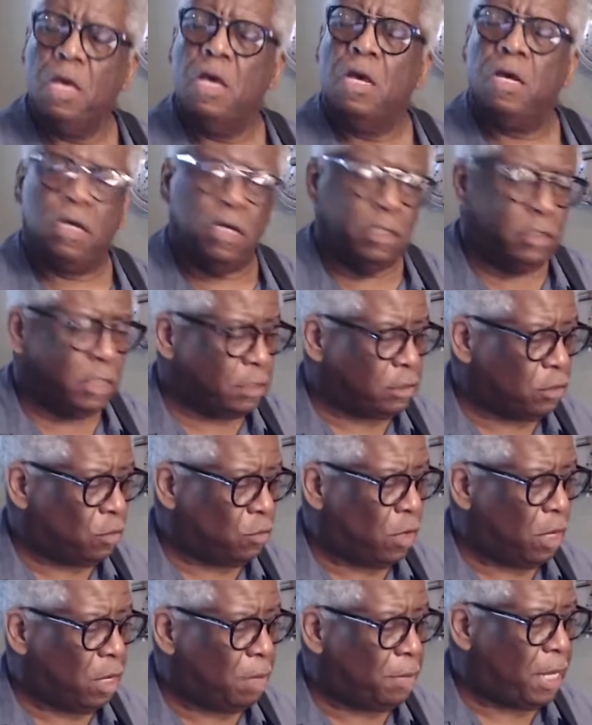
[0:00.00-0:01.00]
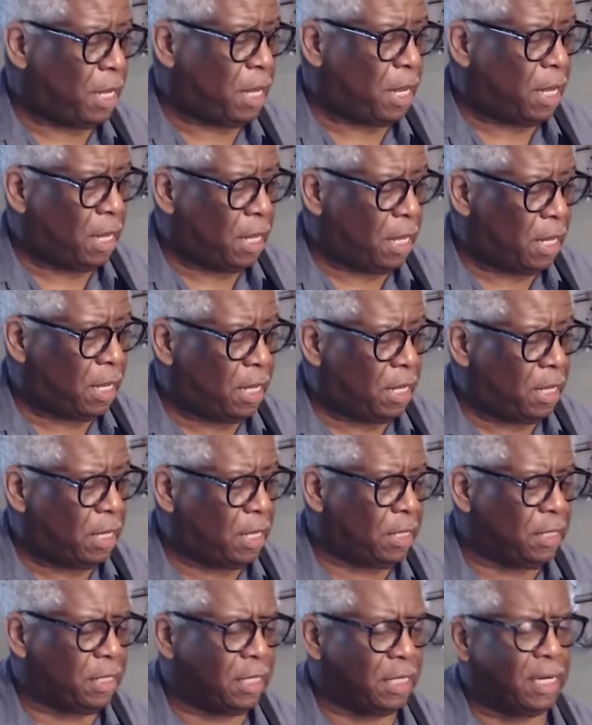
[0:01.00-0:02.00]
'Cause there's a
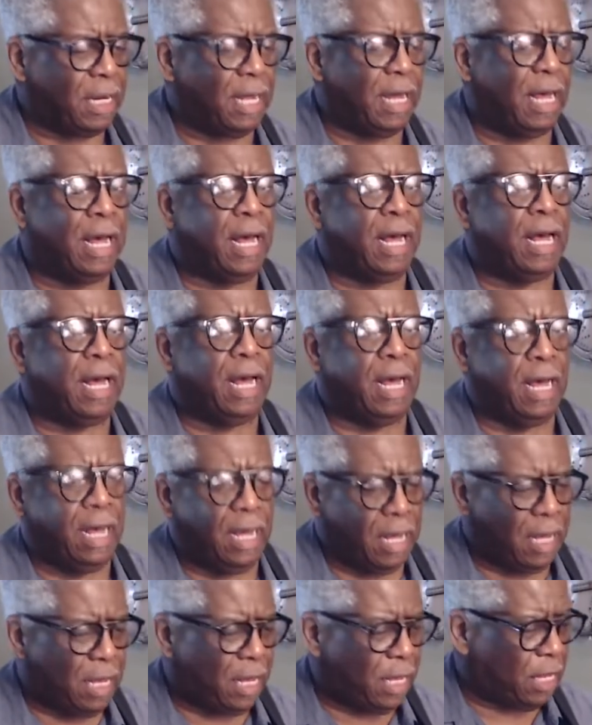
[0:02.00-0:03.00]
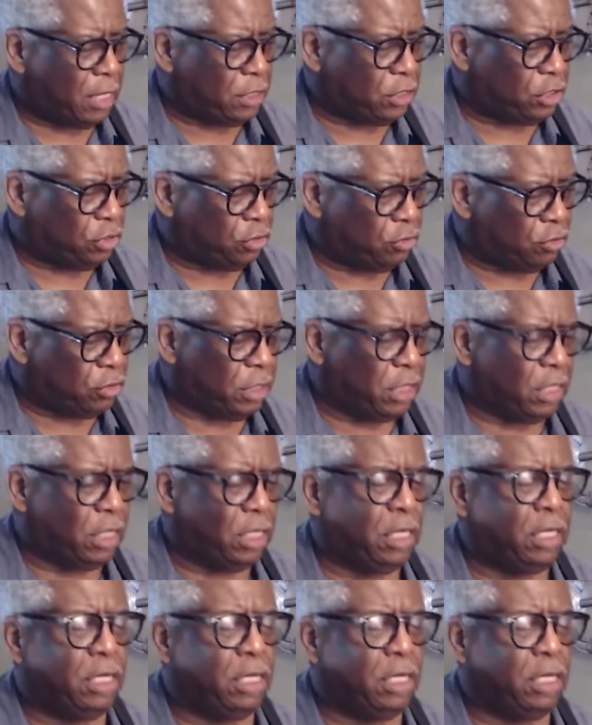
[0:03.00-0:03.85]
woman that I so dear,